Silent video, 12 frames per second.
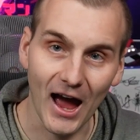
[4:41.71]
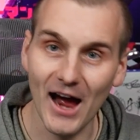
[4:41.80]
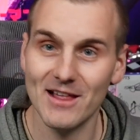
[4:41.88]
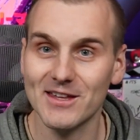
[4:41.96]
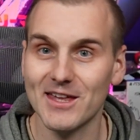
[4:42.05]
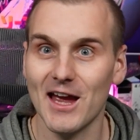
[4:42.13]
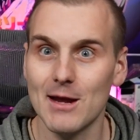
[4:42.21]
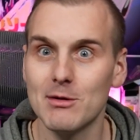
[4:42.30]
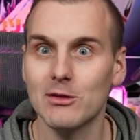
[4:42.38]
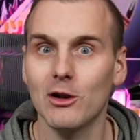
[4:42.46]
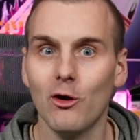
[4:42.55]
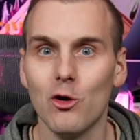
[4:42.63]
as a game
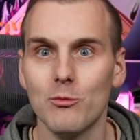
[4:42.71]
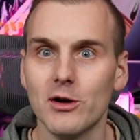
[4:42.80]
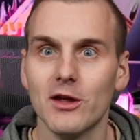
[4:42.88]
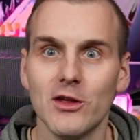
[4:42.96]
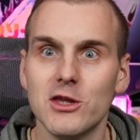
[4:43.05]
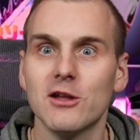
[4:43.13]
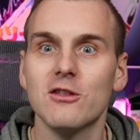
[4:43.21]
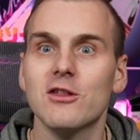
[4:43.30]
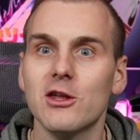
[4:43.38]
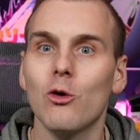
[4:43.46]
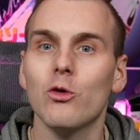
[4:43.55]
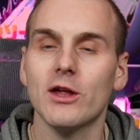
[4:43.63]
in the library and then you can
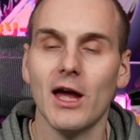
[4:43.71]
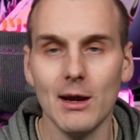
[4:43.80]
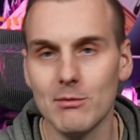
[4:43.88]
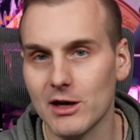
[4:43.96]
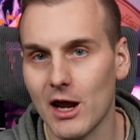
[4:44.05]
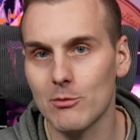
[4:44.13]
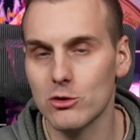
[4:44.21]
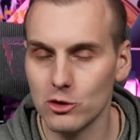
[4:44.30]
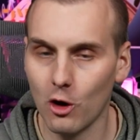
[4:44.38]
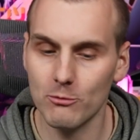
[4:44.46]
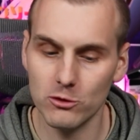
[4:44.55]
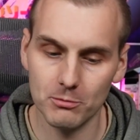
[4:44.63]
see all the games and how much
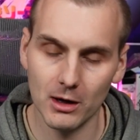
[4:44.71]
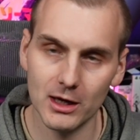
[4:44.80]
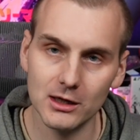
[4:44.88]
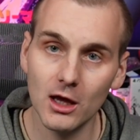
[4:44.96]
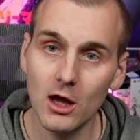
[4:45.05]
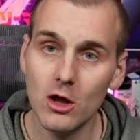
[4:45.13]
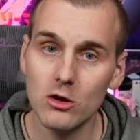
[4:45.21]
times you've played.